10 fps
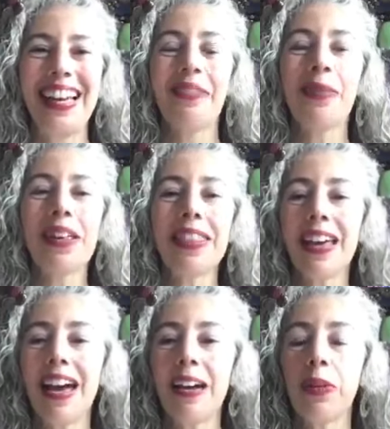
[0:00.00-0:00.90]
With
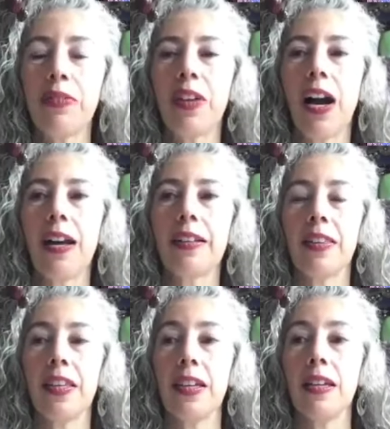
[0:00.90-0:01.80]
that, we've got
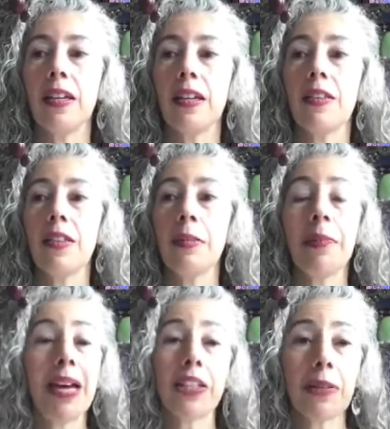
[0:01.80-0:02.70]
the
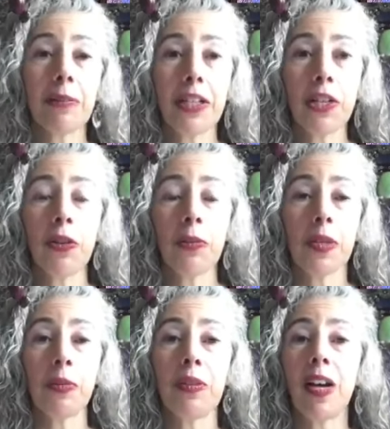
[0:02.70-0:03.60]
magic
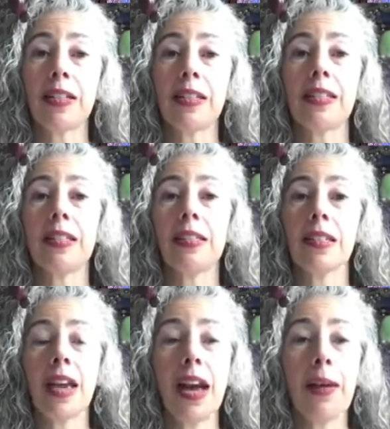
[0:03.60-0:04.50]
mushrooms. We've got
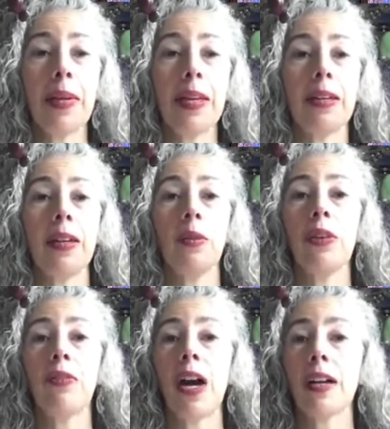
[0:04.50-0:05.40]
psilocybin.
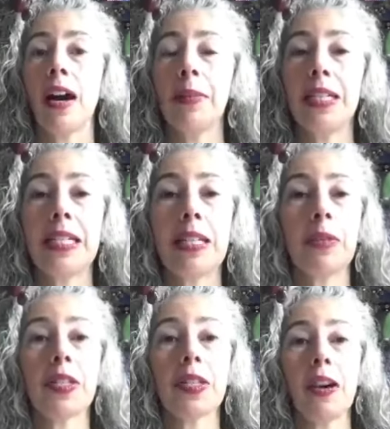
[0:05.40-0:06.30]
We've got Amanita
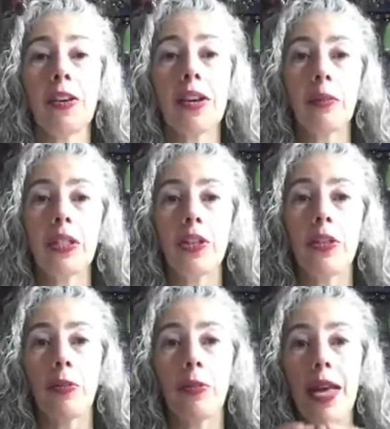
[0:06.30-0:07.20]
muscaria, which are
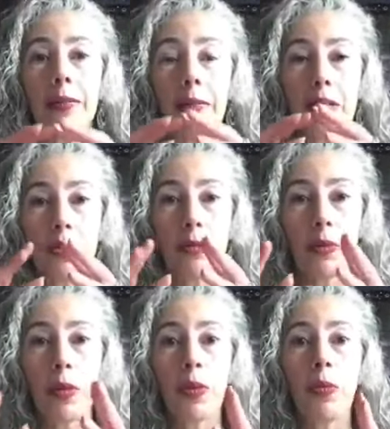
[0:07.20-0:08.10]
the red
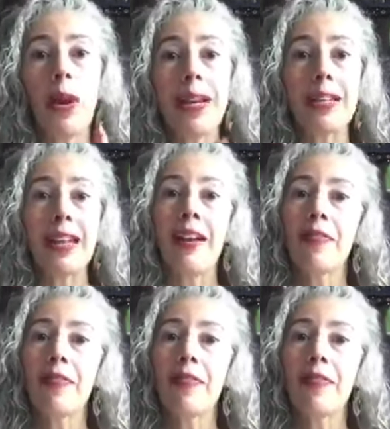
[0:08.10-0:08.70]
mushrooms with the white.